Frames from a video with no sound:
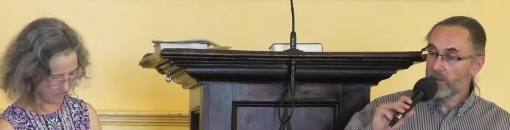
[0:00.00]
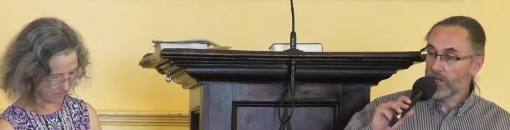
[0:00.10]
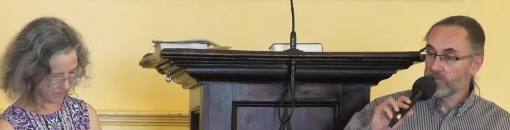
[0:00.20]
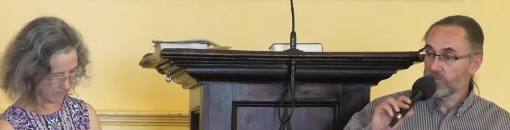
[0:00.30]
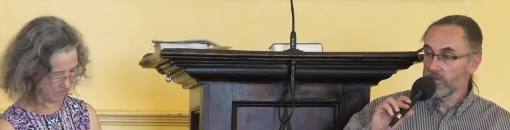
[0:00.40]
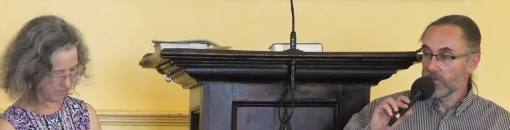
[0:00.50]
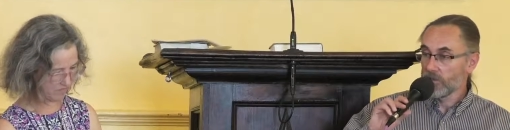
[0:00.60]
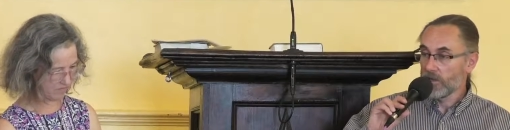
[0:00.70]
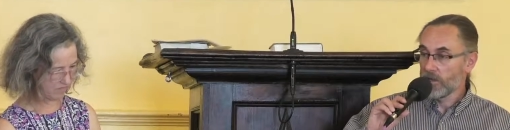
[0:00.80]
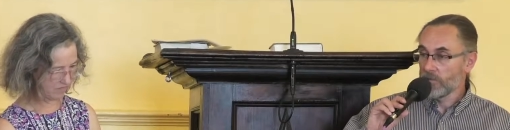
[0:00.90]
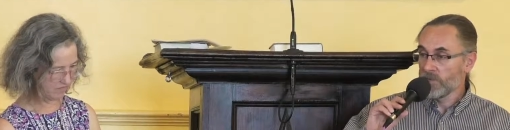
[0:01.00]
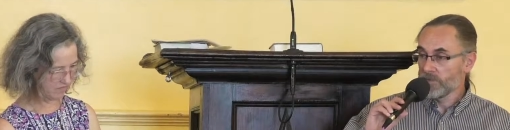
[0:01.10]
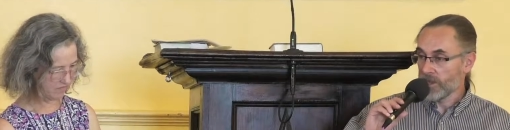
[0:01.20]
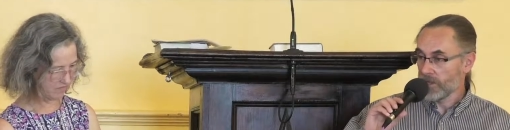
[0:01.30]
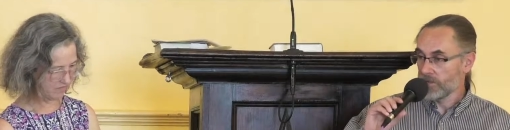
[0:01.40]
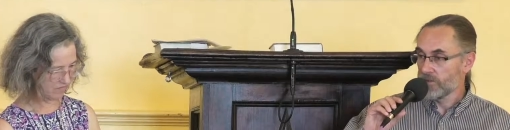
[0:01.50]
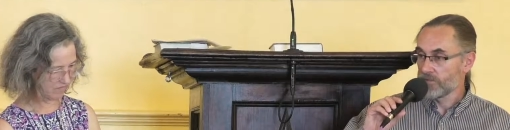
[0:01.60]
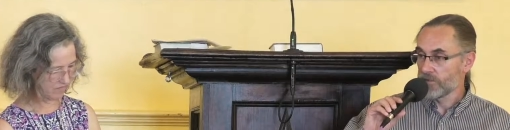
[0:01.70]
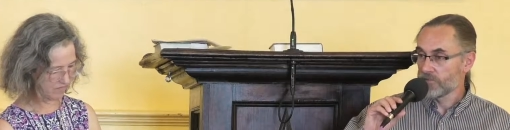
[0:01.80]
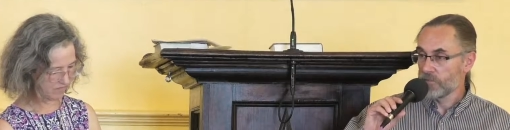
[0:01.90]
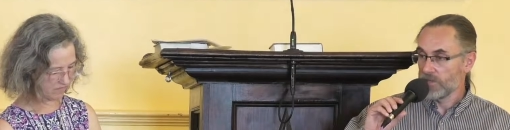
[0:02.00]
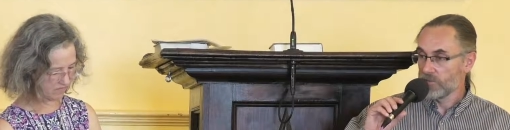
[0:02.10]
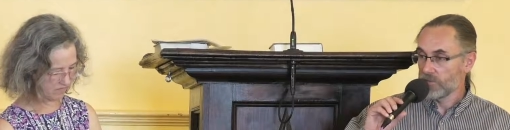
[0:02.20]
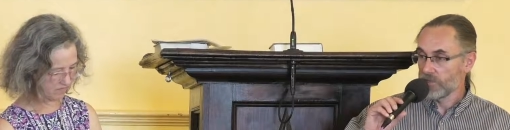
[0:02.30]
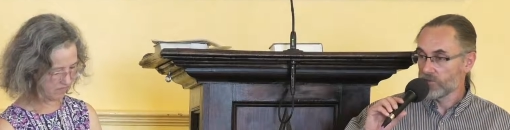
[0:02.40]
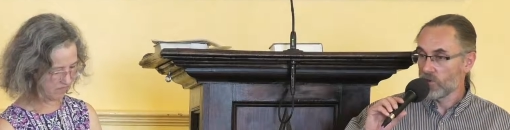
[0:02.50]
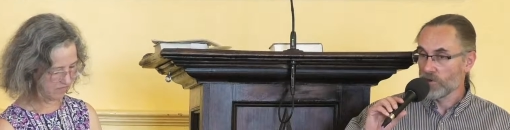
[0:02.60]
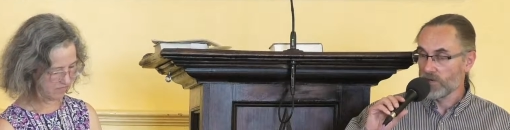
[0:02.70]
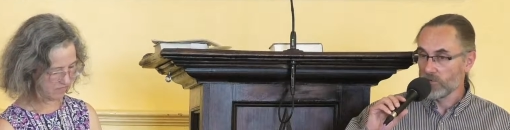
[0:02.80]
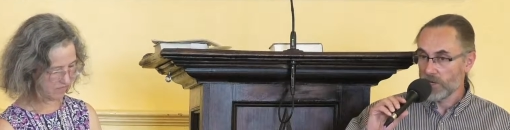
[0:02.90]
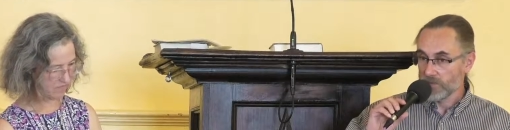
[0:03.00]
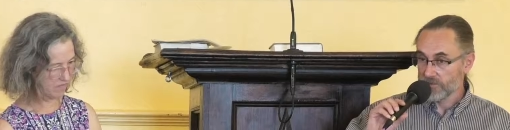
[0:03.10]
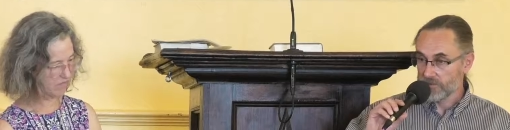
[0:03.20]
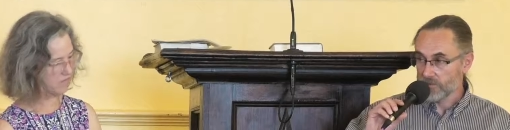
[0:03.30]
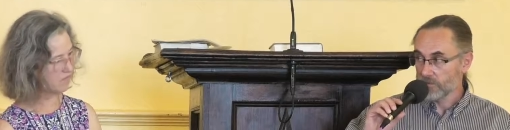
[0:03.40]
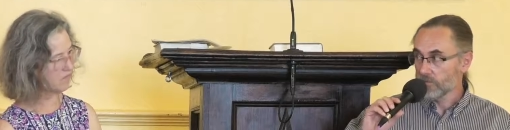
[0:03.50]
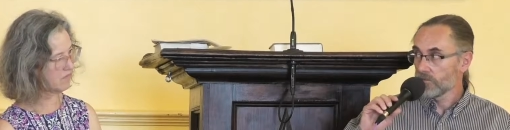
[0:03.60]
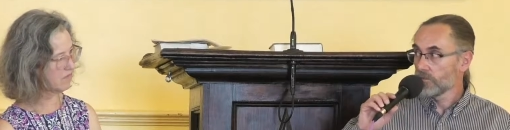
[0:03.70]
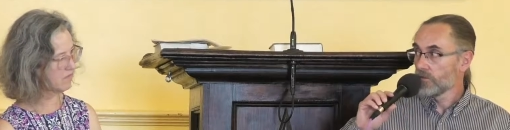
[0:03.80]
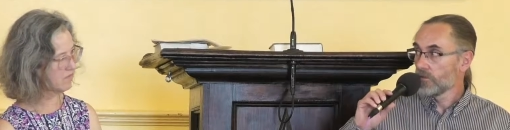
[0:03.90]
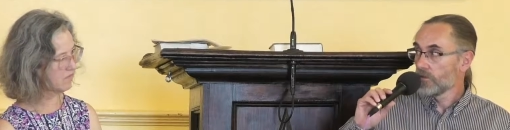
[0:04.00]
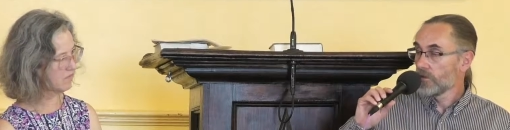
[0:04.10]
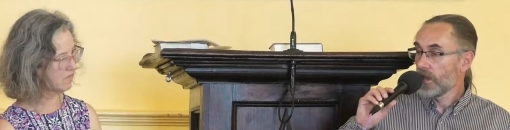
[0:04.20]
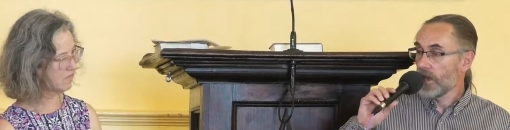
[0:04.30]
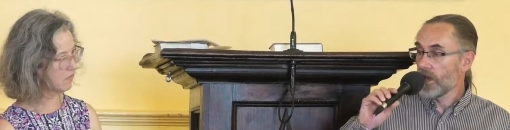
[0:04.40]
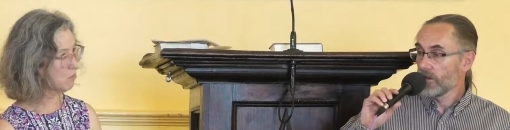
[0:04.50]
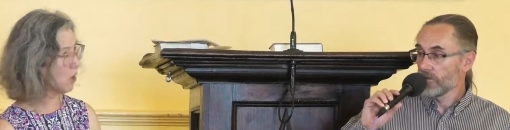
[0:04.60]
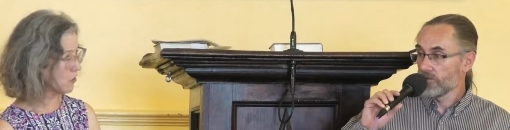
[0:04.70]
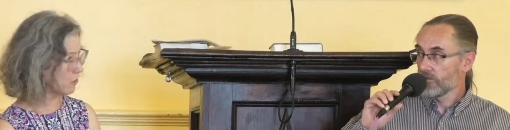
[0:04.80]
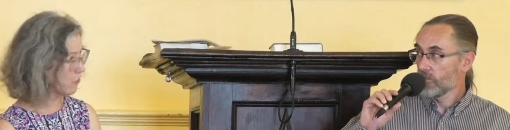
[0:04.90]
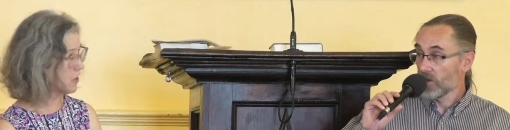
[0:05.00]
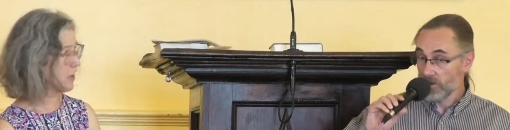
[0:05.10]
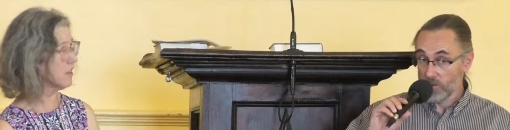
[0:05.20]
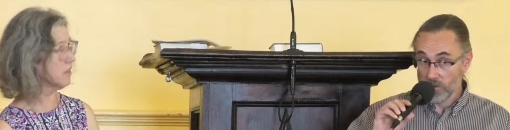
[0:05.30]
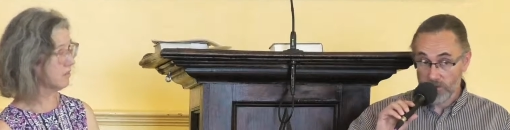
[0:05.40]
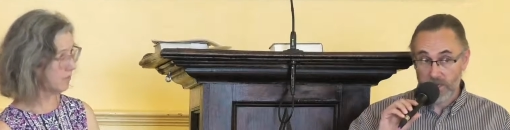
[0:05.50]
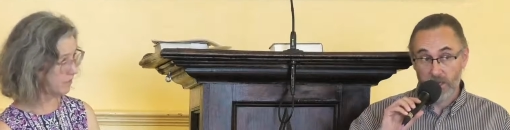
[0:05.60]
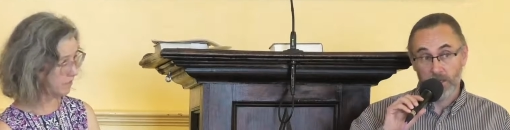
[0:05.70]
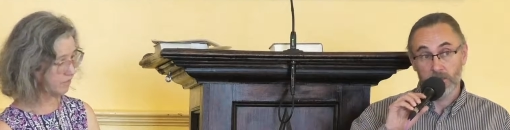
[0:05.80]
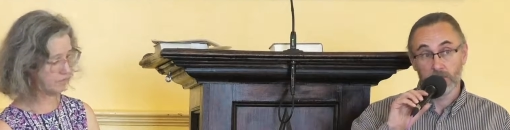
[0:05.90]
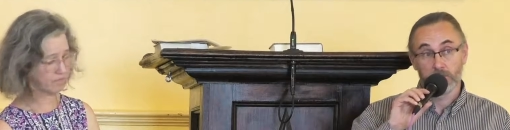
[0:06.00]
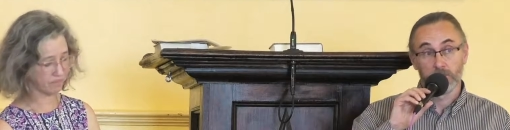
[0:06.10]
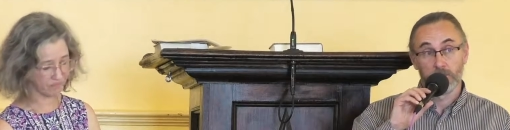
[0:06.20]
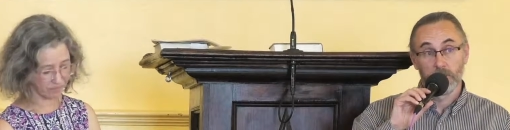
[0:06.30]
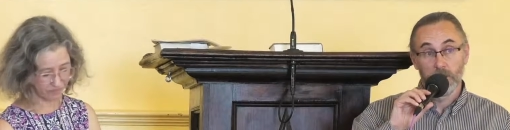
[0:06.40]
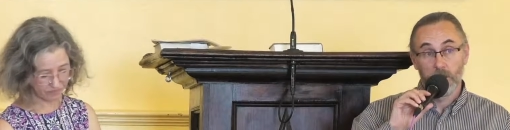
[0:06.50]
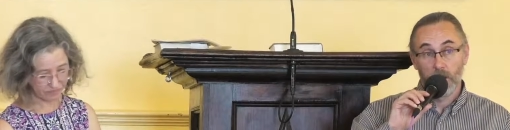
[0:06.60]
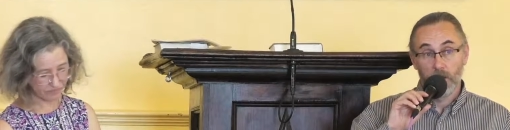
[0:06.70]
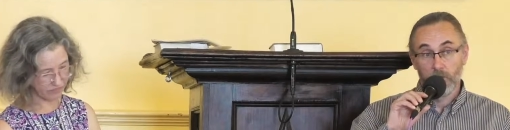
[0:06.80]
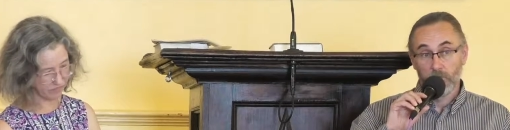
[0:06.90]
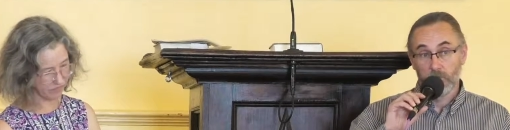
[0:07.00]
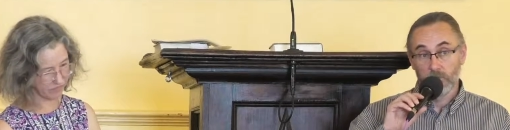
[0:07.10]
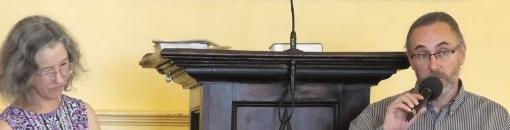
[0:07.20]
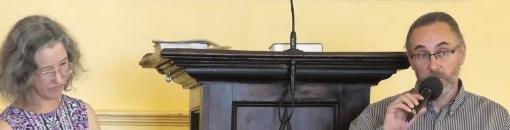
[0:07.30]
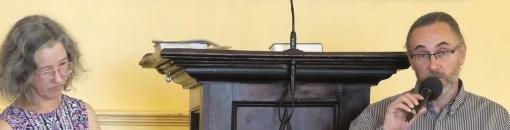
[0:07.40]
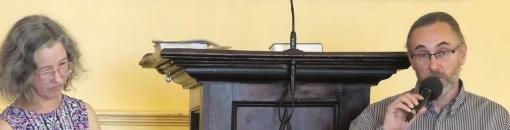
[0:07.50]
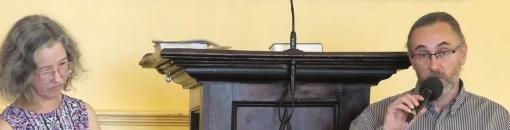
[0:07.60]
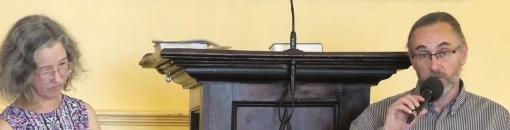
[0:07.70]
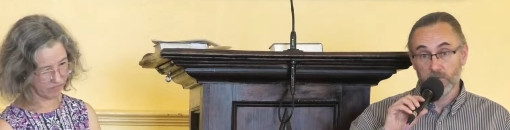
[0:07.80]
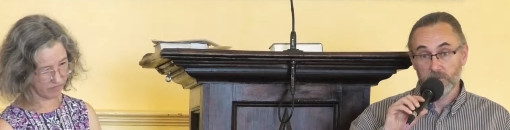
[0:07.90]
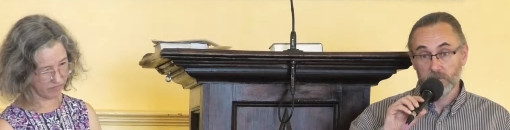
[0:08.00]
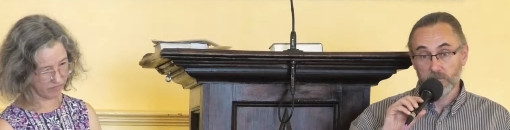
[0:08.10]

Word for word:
Speaker 1: lecture um, has had such people as cornel west as martin luther king um, some of the most